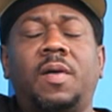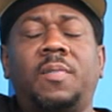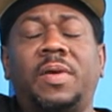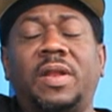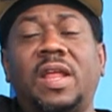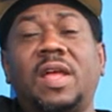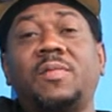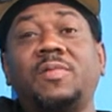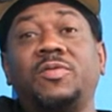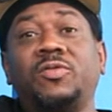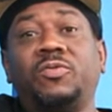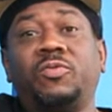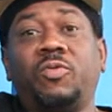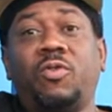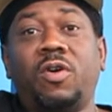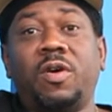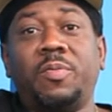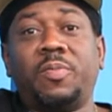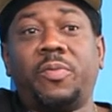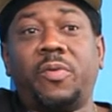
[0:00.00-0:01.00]
My name is
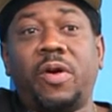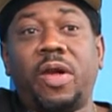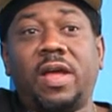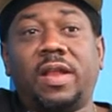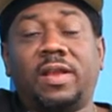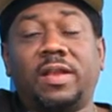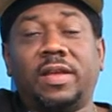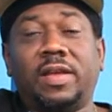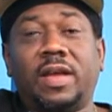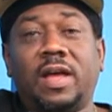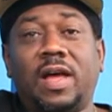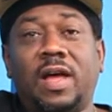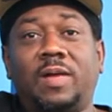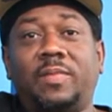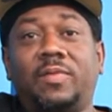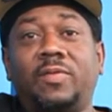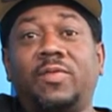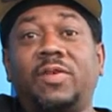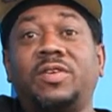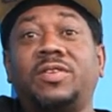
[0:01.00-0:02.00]
Roy Bradley. I'm
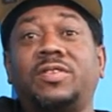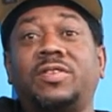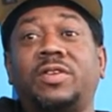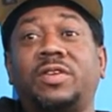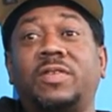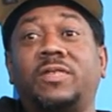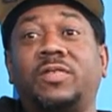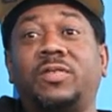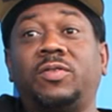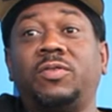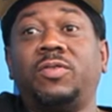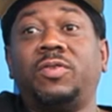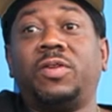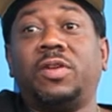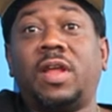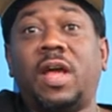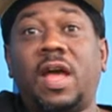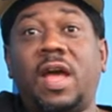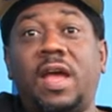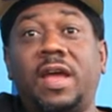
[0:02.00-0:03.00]
a resident of the
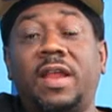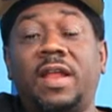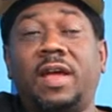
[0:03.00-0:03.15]
Lowernine.